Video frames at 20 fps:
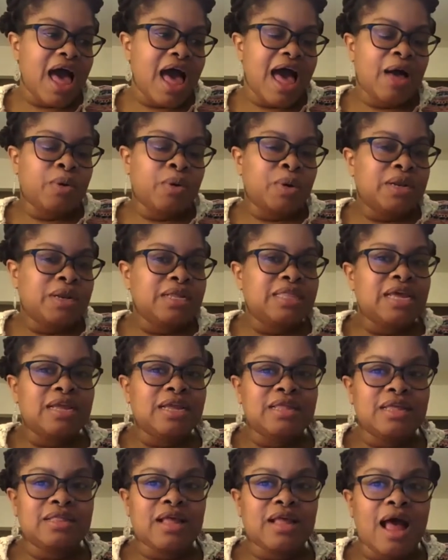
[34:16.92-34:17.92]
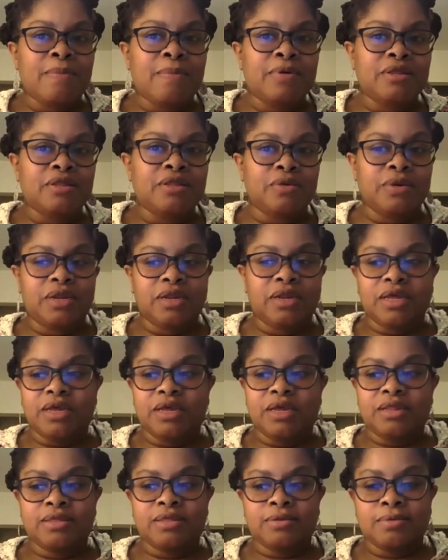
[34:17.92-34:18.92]
I want to take this
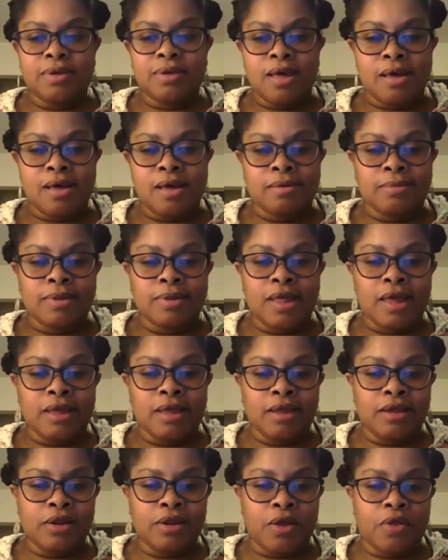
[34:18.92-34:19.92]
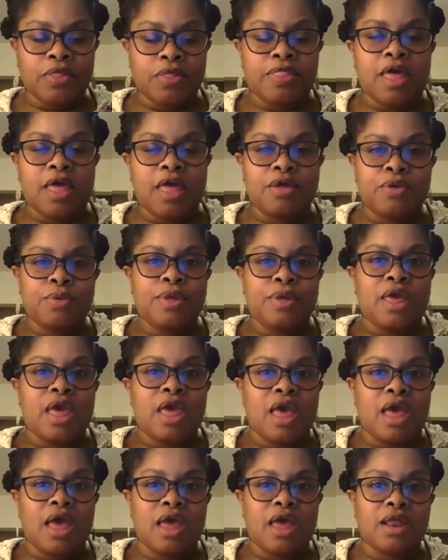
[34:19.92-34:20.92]
opportunity to let you know that you
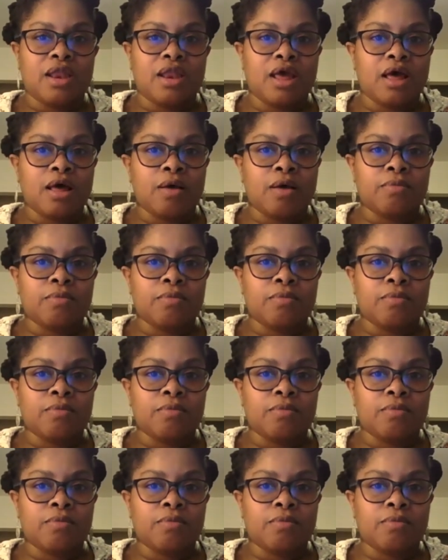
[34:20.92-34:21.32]
can,